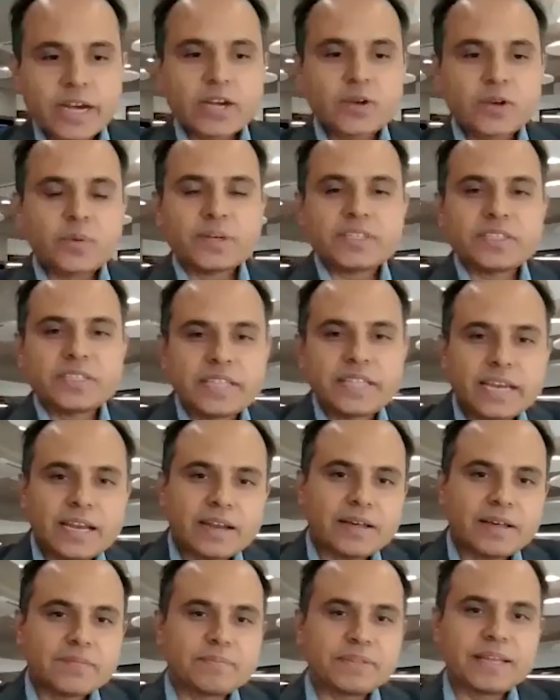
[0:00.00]
question.
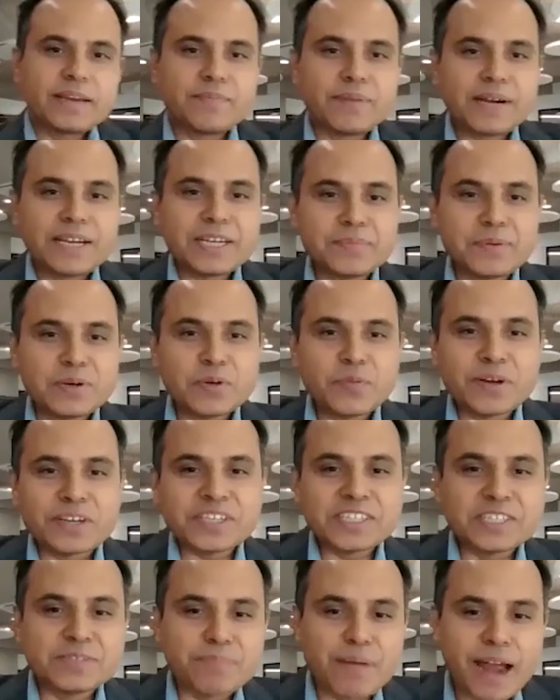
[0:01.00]
There, there are multiple
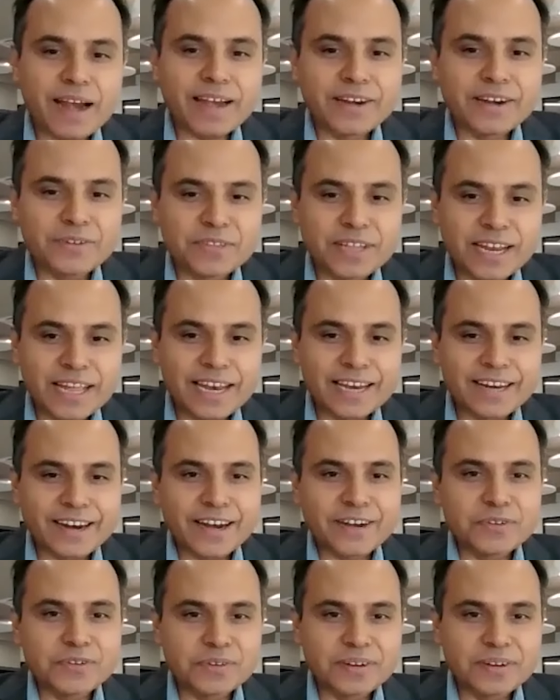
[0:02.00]
questions packed into that. I'll try to